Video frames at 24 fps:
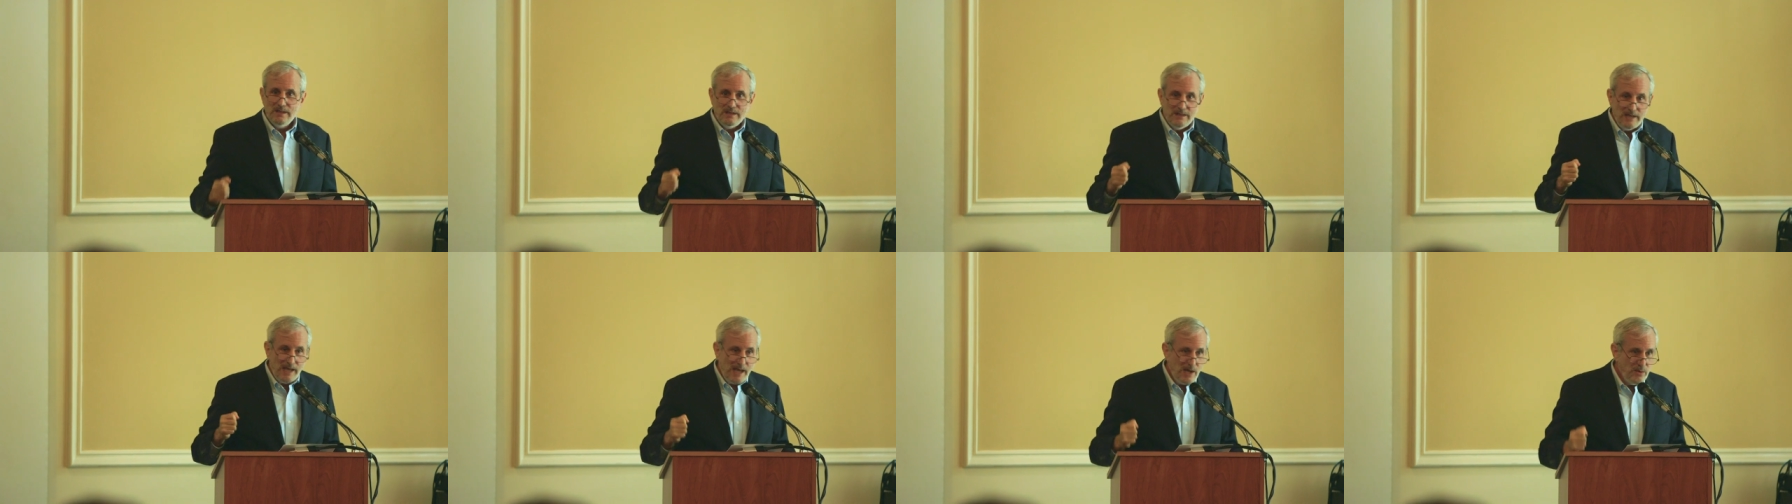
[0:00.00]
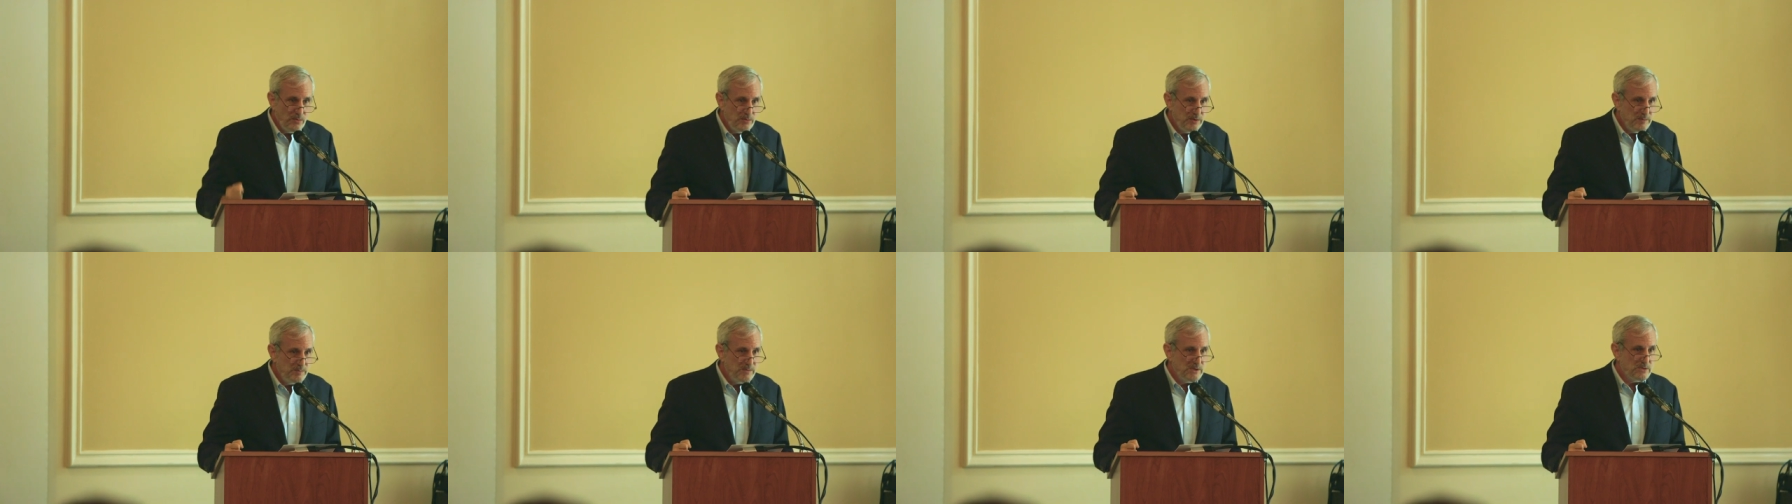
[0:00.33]
Now
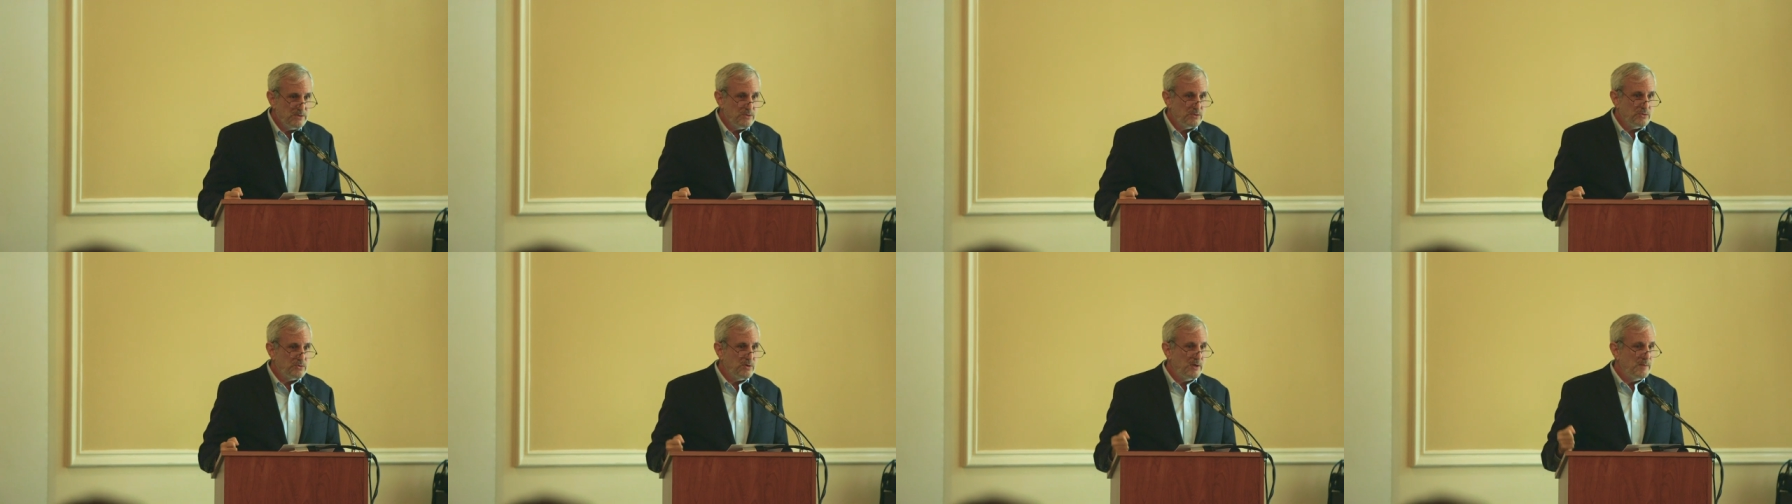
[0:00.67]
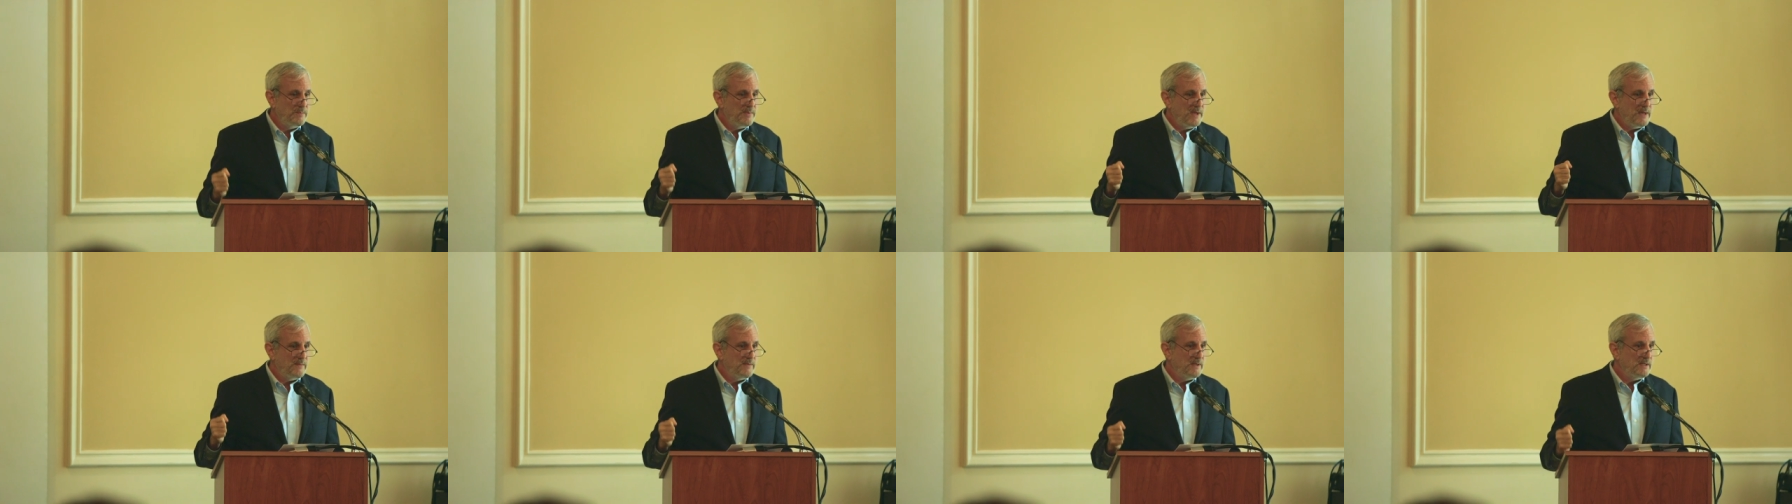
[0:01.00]
with Mister Trump
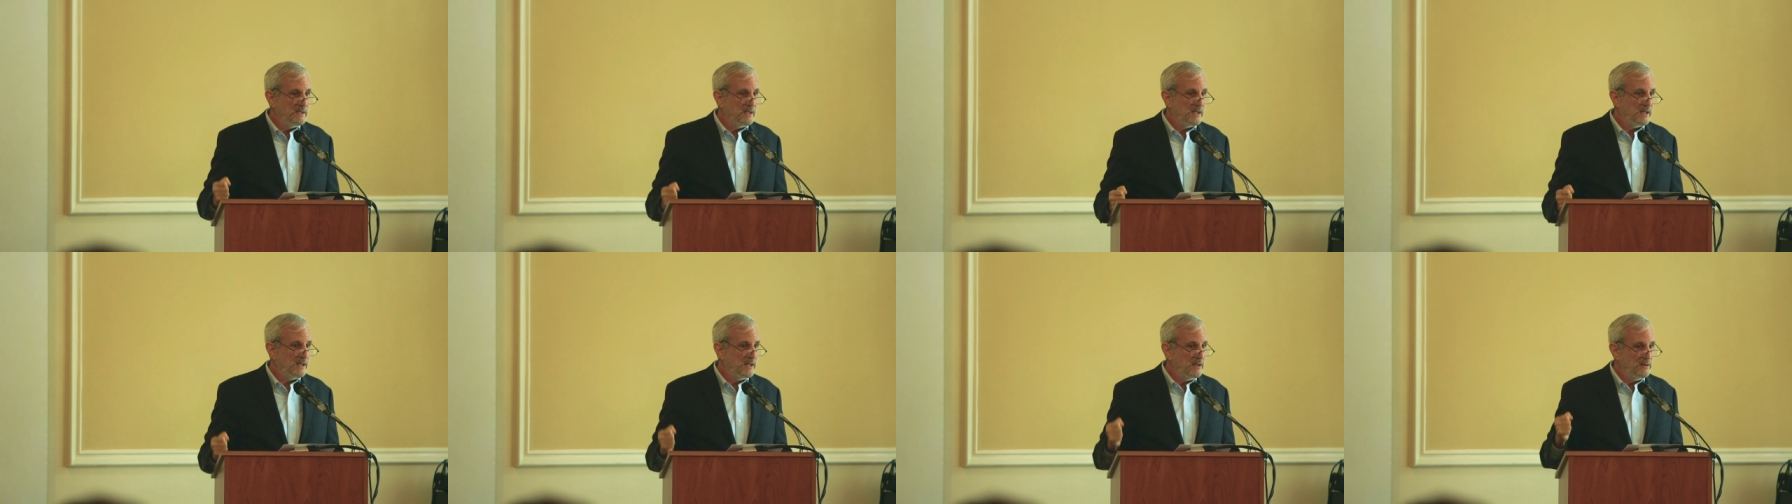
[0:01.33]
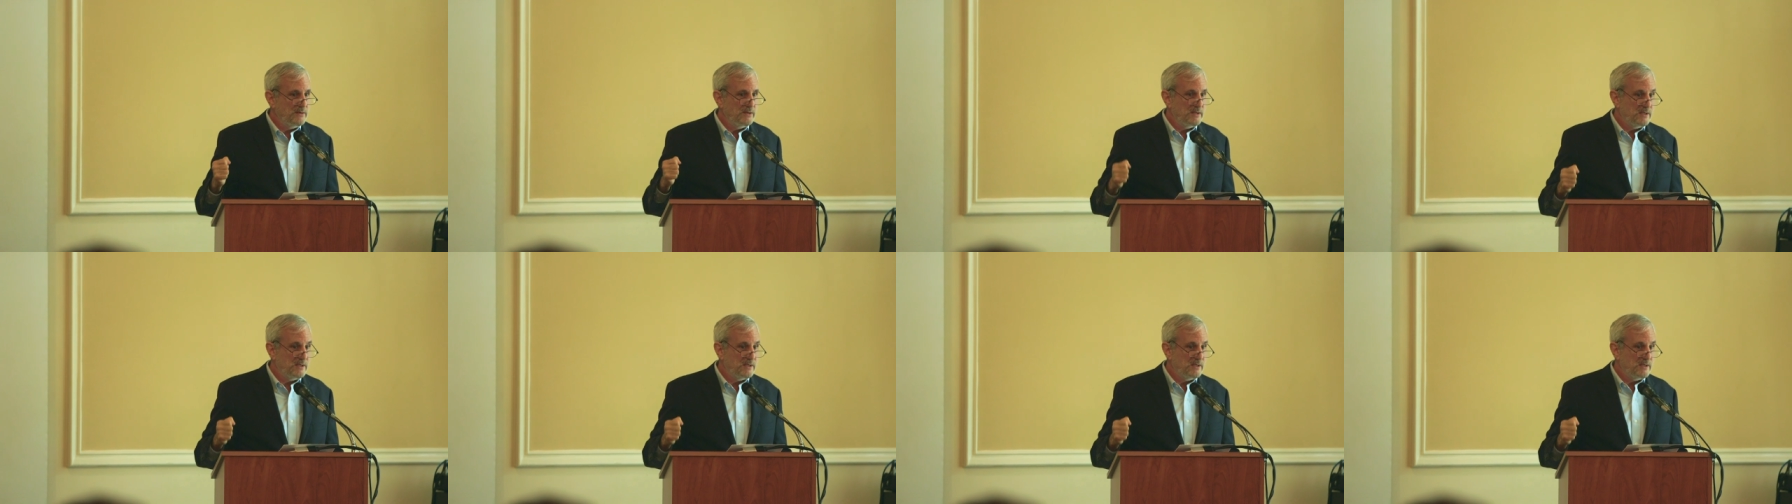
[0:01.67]
having declared